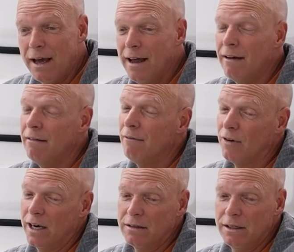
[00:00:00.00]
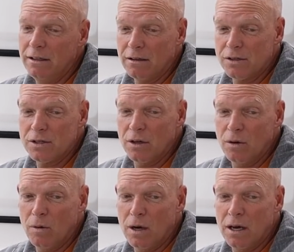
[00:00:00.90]
And frankly,
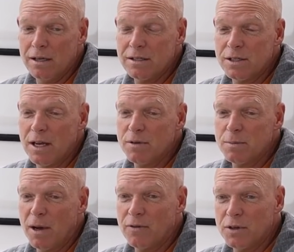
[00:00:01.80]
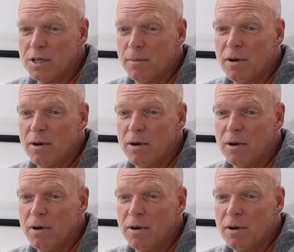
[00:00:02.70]
also, since that was my first time